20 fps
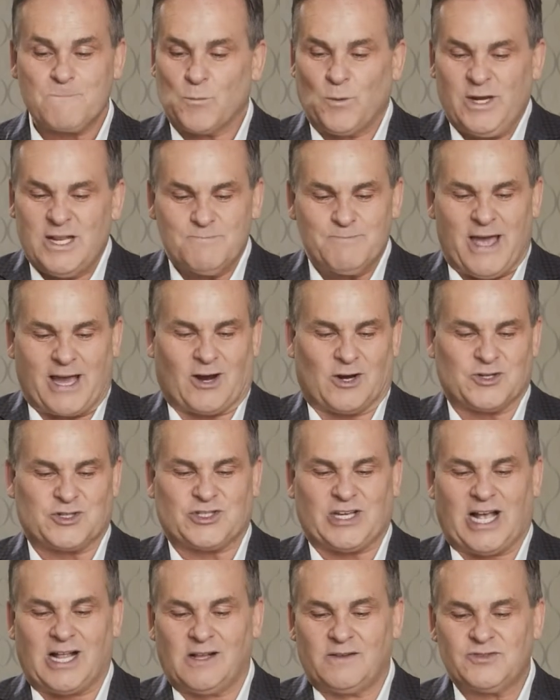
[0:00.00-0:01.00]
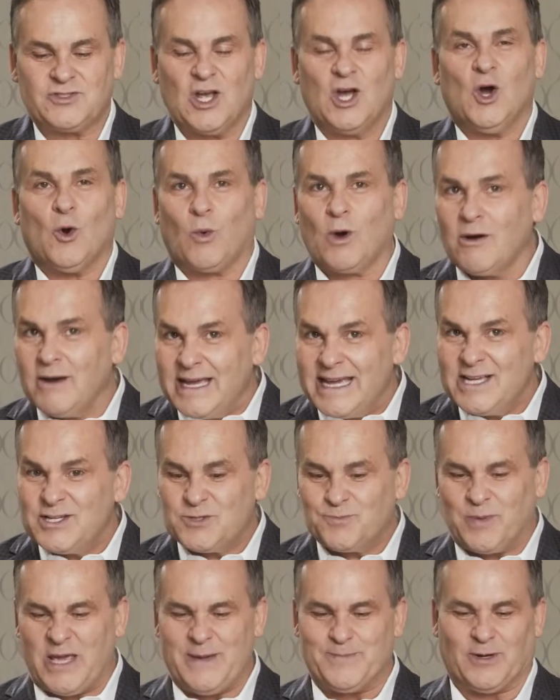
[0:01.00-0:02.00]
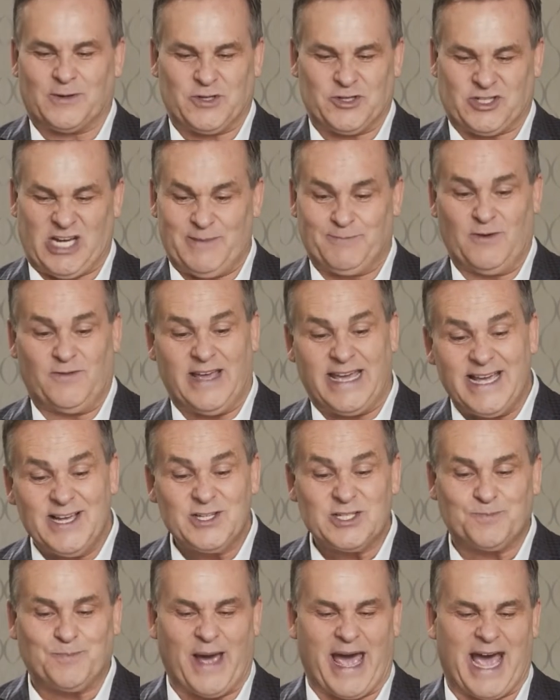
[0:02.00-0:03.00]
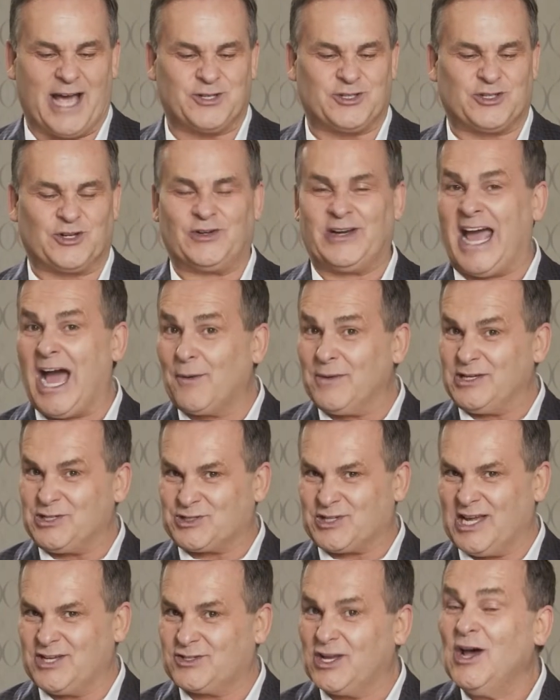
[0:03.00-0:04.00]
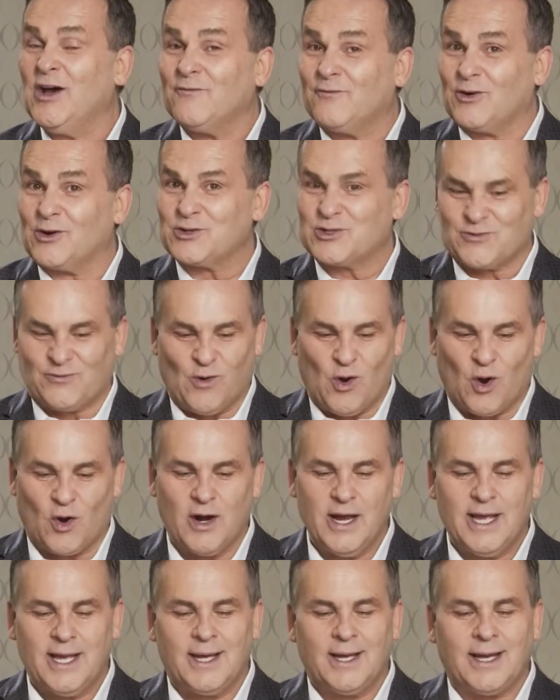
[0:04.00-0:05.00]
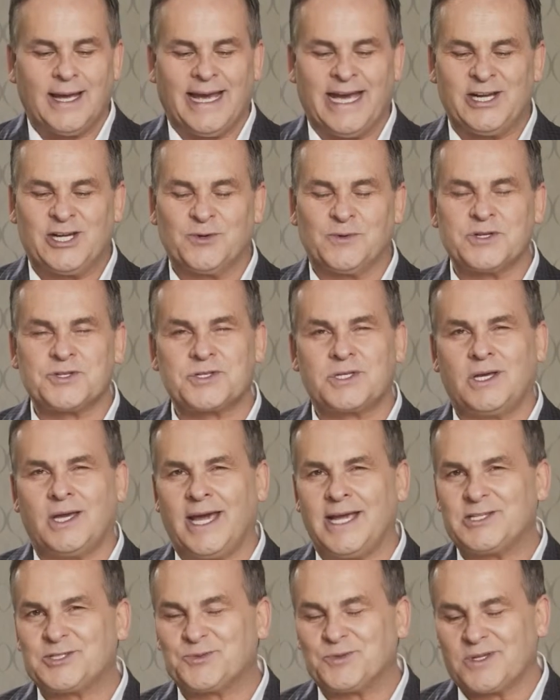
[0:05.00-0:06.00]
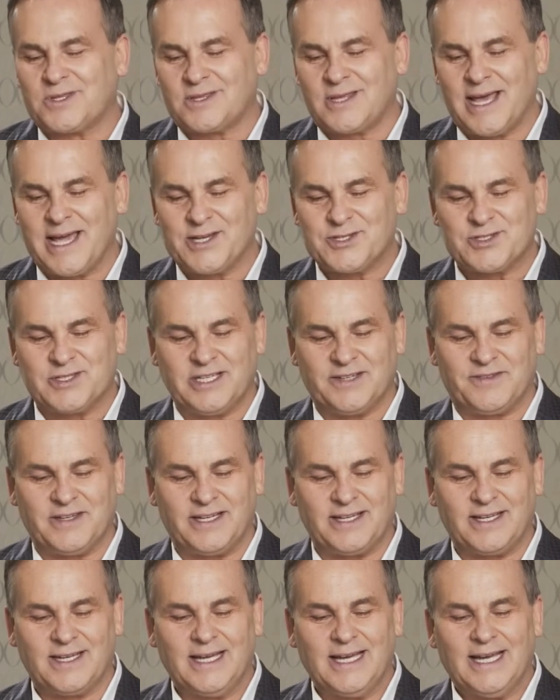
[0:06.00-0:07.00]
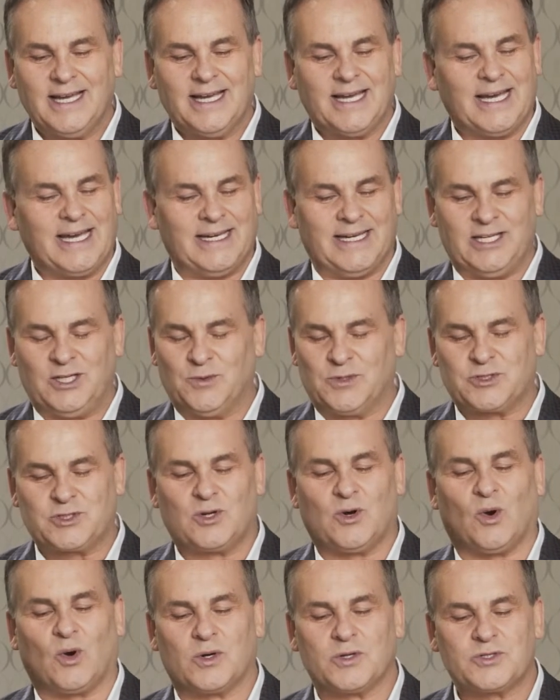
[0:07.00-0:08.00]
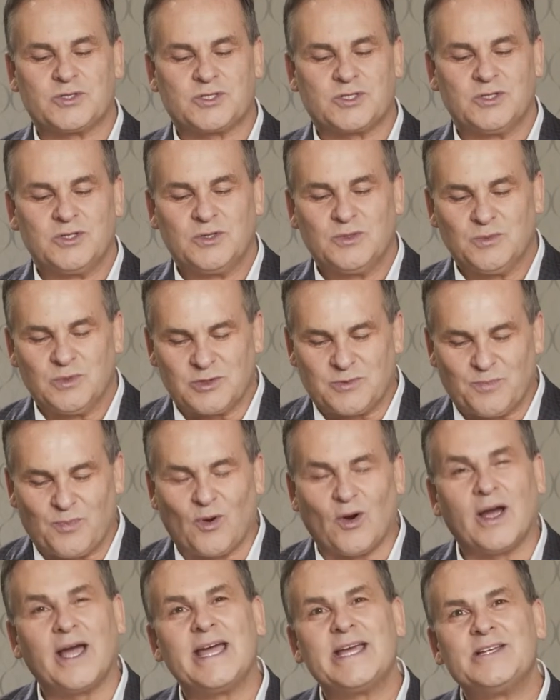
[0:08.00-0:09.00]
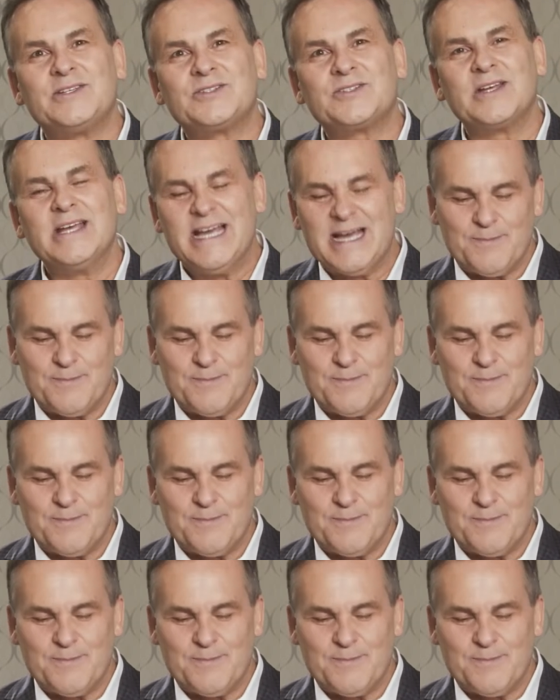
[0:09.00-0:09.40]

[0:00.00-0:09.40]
We didn't make ourselves. We're his people, the sheep of his pasture. Now he says, verse 4, enter his gates with thanksgiving and into his courts with praise.